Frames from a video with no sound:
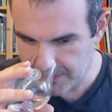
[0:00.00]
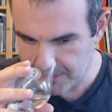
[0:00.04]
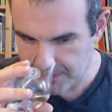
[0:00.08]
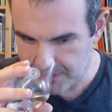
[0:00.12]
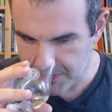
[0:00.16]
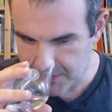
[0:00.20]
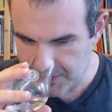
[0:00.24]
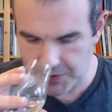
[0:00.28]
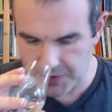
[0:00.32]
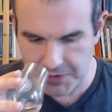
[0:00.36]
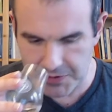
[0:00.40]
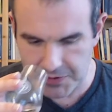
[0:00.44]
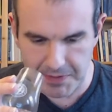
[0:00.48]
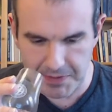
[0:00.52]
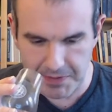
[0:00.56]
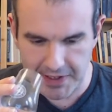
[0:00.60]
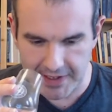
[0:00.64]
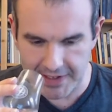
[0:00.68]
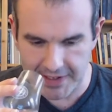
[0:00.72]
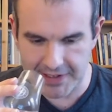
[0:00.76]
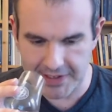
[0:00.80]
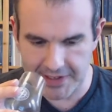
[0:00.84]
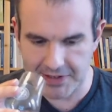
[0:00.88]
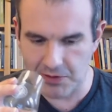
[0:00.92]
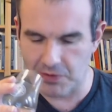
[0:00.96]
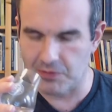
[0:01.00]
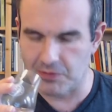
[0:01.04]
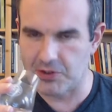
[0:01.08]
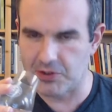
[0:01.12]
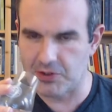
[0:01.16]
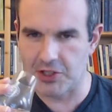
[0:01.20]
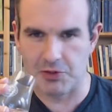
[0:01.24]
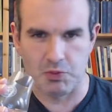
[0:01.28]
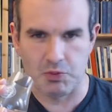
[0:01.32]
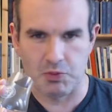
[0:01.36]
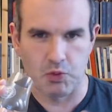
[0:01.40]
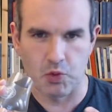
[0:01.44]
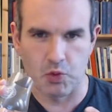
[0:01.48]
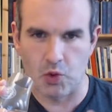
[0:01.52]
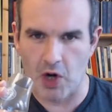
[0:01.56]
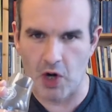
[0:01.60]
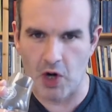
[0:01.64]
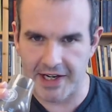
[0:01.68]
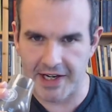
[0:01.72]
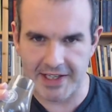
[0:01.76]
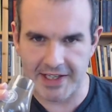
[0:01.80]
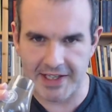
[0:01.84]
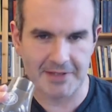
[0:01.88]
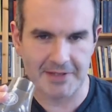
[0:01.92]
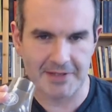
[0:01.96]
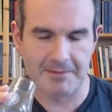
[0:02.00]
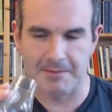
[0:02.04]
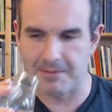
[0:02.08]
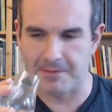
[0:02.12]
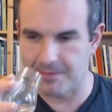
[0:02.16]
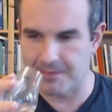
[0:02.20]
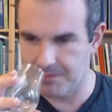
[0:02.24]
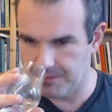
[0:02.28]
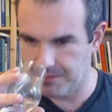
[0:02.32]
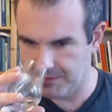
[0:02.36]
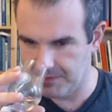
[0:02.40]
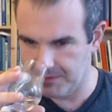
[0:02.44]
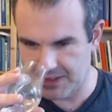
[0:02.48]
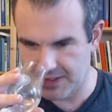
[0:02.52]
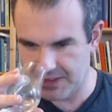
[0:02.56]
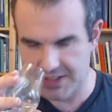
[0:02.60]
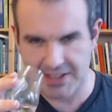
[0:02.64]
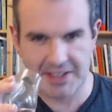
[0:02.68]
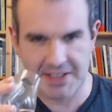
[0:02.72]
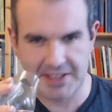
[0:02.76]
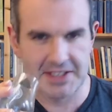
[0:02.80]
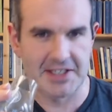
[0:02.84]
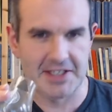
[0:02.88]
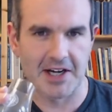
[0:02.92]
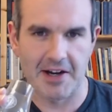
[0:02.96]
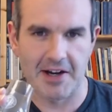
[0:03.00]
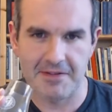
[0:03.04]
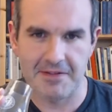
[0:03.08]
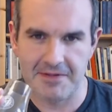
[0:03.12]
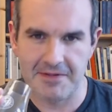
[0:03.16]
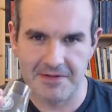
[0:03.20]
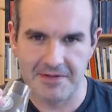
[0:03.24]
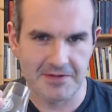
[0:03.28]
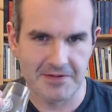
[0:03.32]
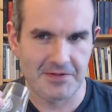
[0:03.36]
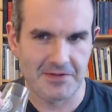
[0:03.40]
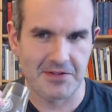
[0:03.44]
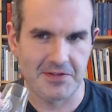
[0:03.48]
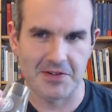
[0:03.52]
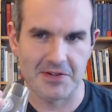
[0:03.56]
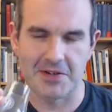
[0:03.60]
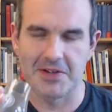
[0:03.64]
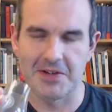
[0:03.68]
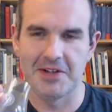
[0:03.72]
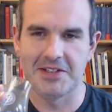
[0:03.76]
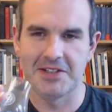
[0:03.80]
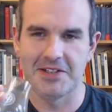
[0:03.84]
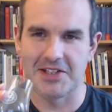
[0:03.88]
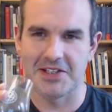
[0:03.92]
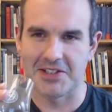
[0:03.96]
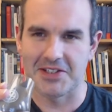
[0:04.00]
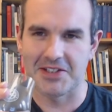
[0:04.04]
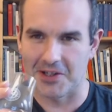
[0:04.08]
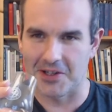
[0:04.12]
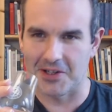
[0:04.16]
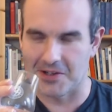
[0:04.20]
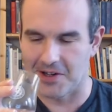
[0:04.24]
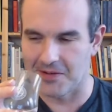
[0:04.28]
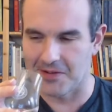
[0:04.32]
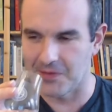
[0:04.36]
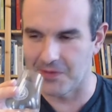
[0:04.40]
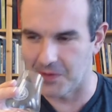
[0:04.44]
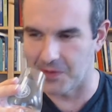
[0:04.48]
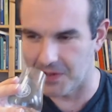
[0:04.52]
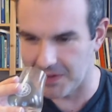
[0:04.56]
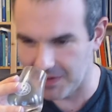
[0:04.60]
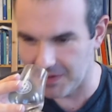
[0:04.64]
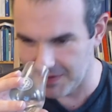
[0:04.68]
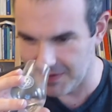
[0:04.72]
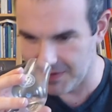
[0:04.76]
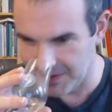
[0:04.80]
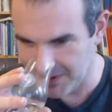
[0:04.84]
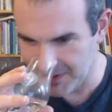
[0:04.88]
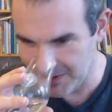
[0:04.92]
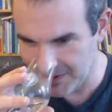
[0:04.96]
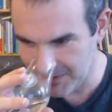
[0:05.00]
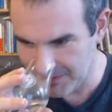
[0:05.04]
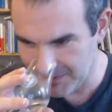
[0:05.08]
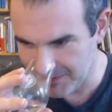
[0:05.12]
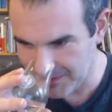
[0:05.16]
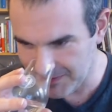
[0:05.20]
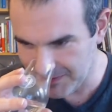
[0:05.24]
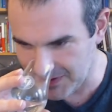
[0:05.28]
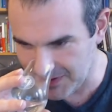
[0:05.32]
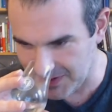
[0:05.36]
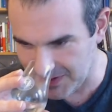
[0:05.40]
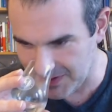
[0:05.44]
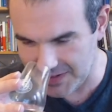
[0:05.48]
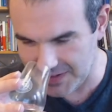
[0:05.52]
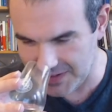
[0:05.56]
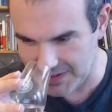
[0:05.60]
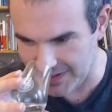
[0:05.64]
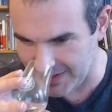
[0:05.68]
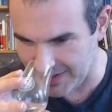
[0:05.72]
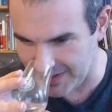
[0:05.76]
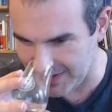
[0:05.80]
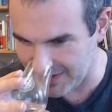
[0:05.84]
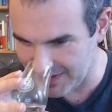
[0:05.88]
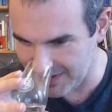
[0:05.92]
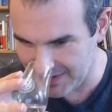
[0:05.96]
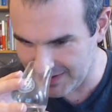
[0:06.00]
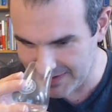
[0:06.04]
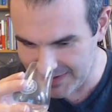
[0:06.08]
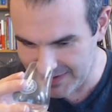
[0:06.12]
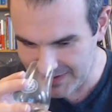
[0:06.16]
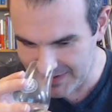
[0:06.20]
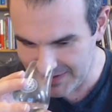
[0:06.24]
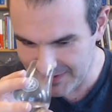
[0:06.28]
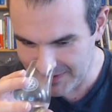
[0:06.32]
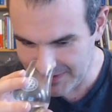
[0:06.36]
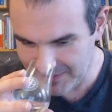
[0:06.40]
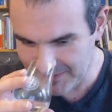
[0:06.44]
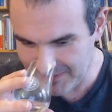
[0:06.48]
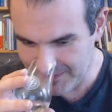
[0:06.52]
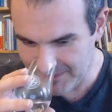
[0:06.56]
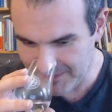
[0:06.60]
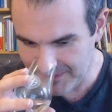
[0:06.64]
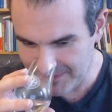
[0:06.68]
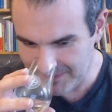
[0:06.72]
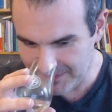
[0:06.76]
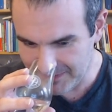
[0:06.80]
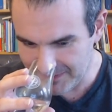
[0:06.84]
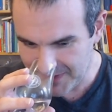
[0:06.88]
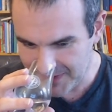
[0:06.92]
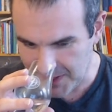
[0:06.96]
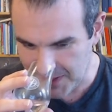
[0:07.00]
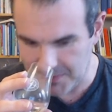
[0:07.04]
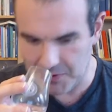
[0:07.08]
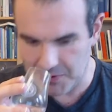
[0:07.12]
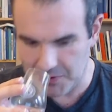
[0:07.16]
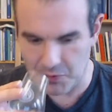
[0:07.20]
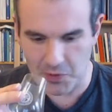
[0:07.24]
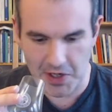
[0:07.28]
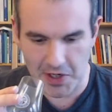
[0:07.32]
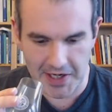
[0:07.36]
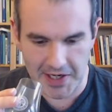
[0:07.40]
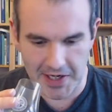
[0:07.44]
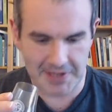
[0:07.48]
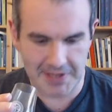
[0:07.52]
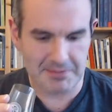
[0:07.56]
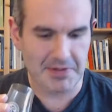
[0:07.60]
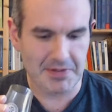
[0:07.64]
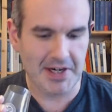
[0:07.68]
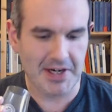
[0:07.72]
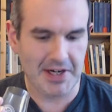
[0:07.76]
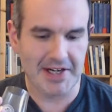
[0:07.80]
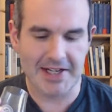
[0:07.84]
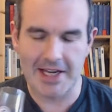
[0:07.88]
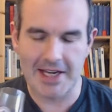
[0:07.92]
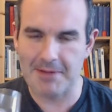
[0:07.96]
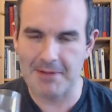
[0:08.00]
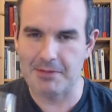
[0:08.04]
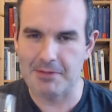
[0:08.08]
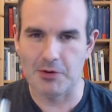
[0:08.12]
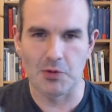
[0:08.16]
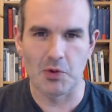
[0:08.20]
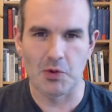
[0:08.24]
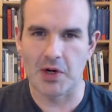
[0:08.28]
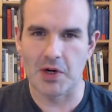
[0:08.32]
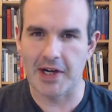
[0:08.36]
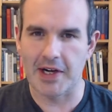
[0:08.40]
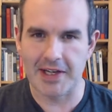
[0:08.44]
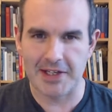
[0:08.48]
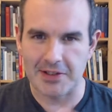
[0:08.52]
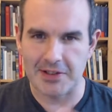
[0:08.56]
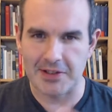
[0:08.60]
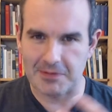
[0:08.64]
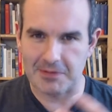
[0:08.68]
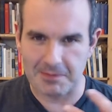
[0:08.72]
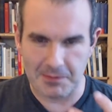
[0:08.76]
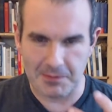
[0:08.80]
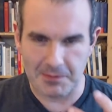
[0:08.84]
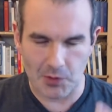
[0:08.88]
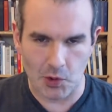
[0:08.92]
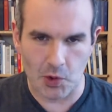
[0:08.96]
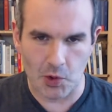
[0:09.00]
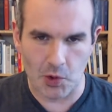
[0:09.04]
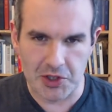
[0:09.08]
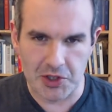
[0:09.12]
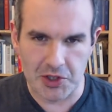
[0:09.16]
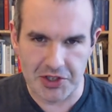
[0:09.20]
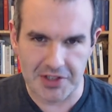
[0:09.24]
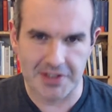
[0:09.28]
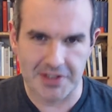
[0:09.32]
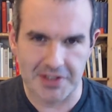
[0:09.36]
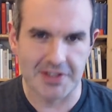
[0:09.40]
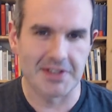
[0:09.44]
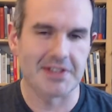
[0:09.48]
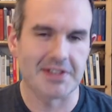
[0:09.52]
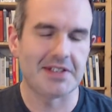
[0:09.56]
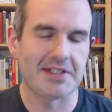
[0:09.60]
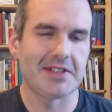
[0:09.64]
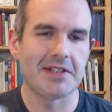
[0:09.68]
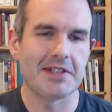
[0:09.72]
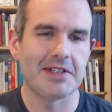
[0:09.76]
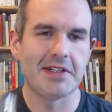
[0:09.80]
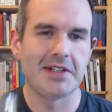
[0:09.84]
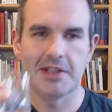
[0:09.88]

so it's big. It's sort of just rotting stuff to start off with. Just like, I mean, rotting pineapple, rotting oranges,